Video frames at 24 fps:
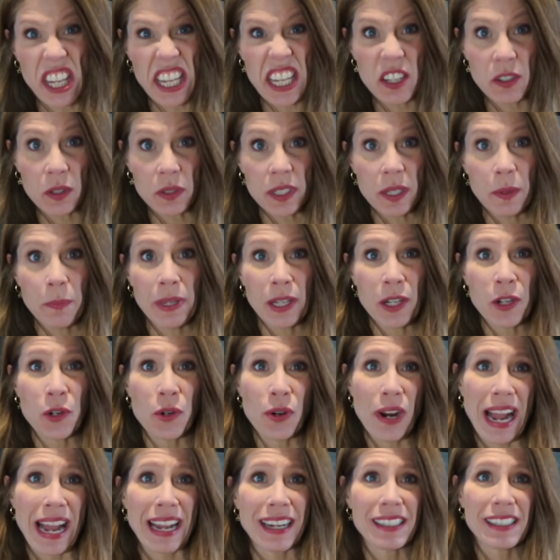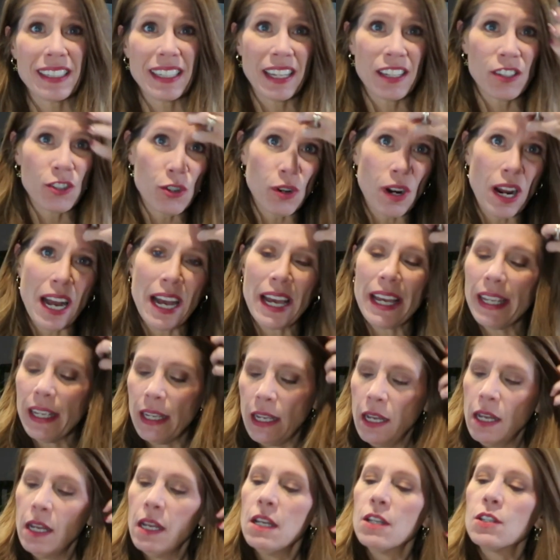heels have been cracked and dry,
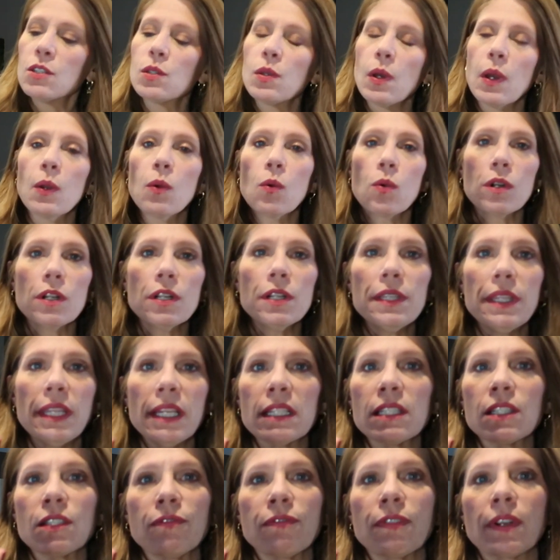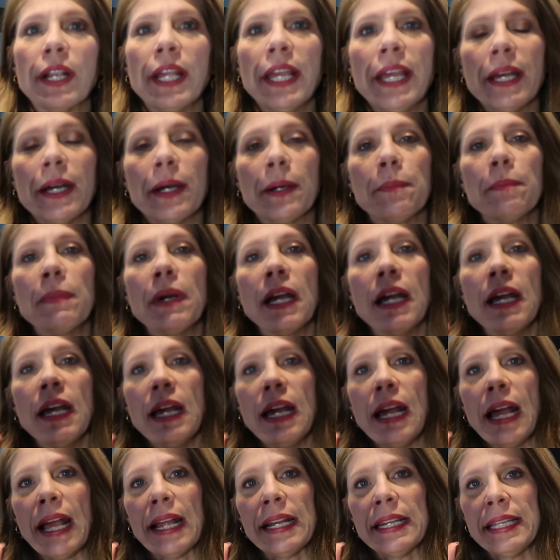so I ordered this for him,
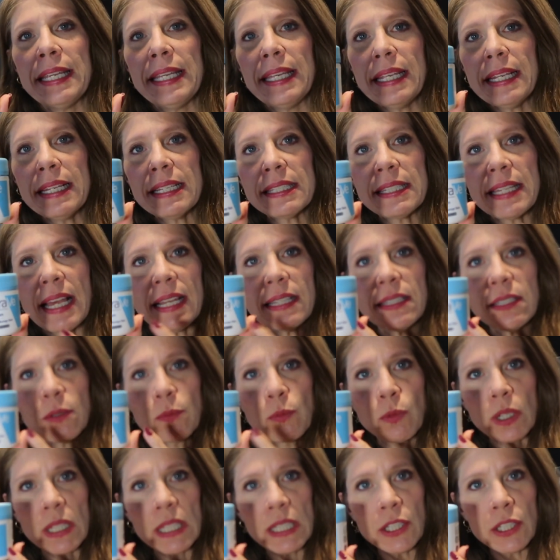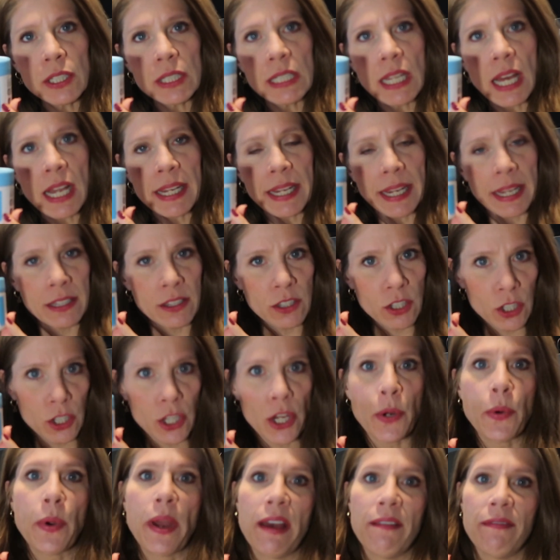and he has had some really good luck, and
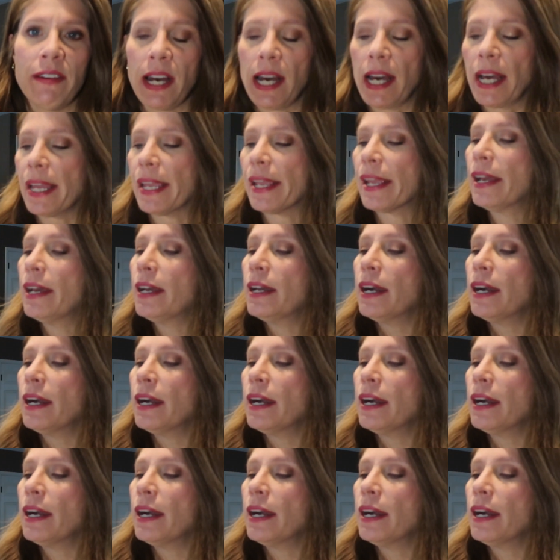so have I.